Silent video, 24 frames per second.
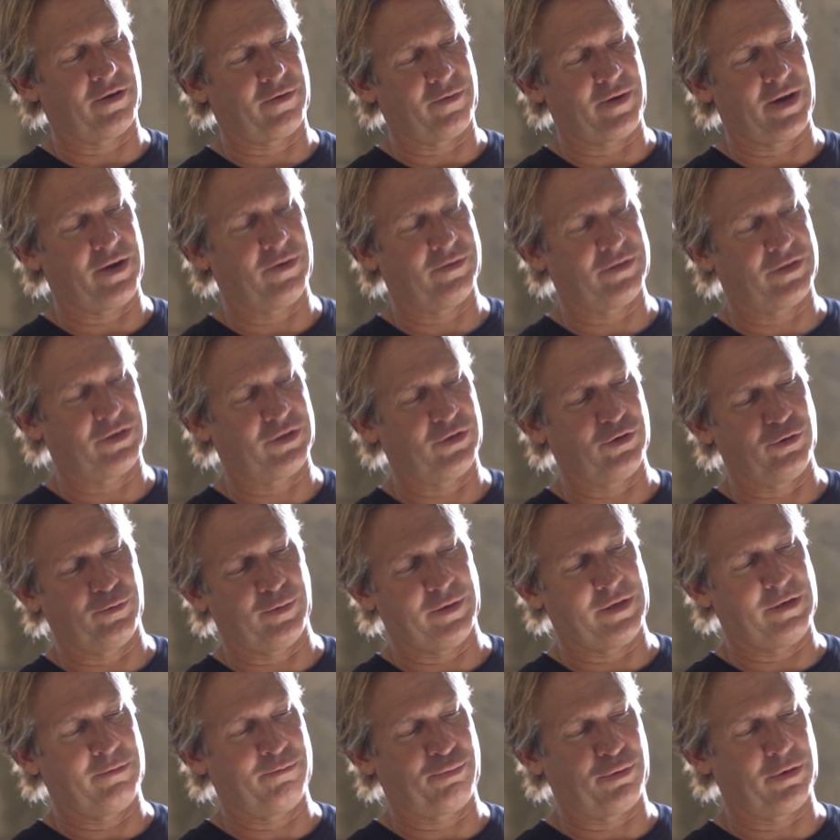a round tube
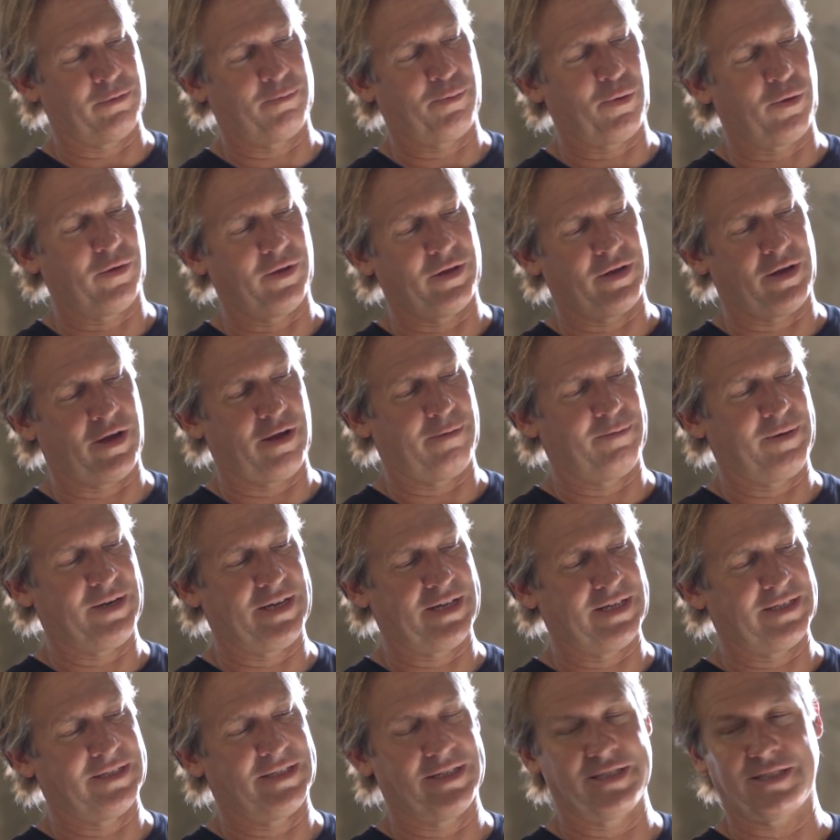and then put a pulley on
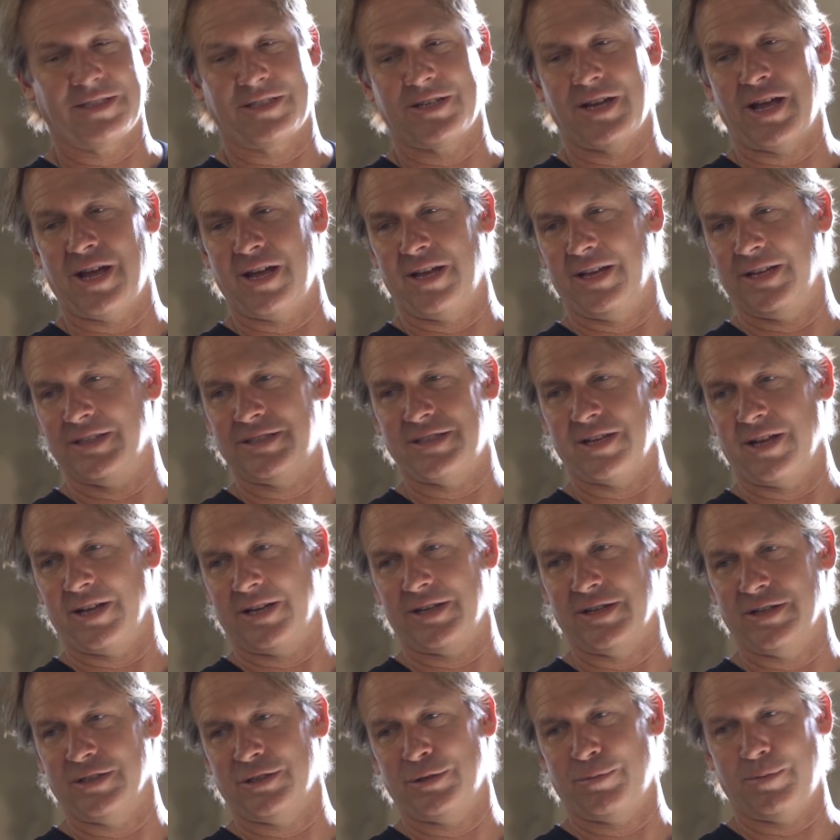because it's not
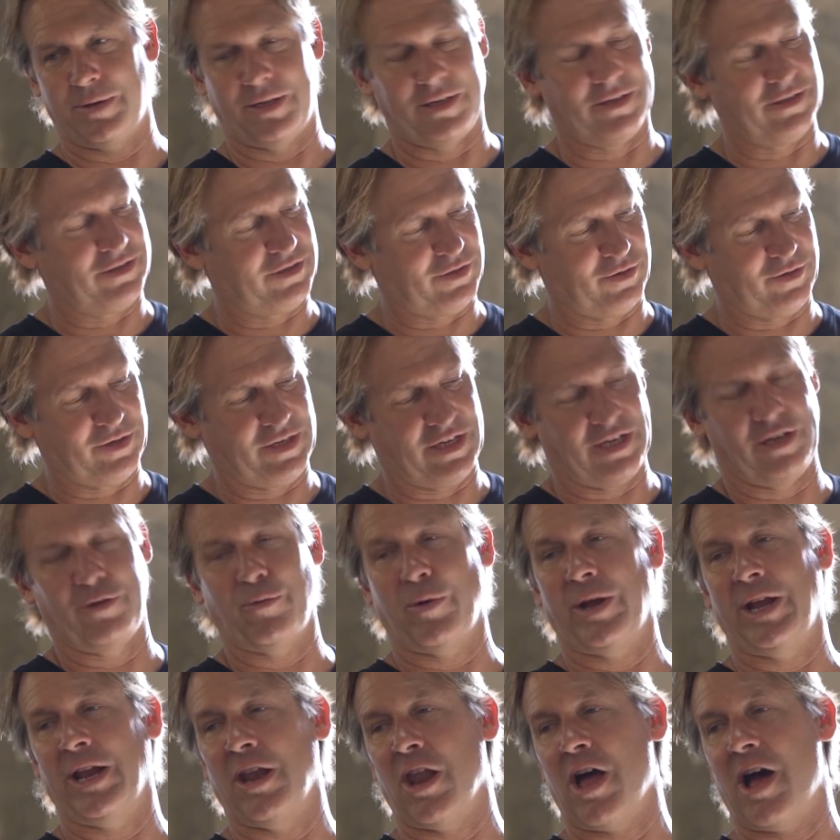going to spin. So a
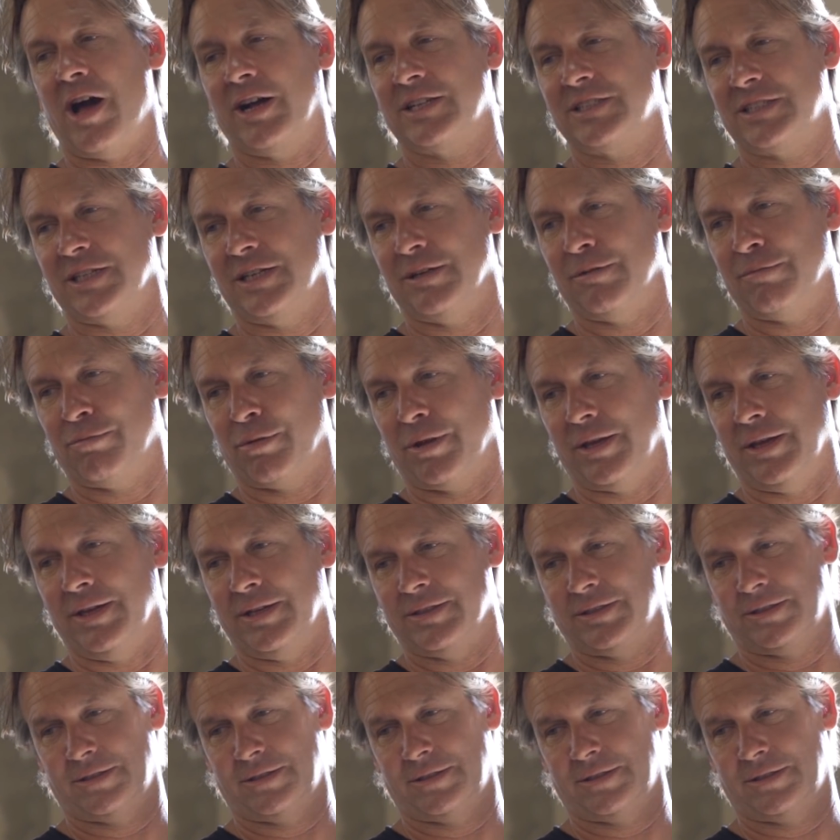keyway locks it in place.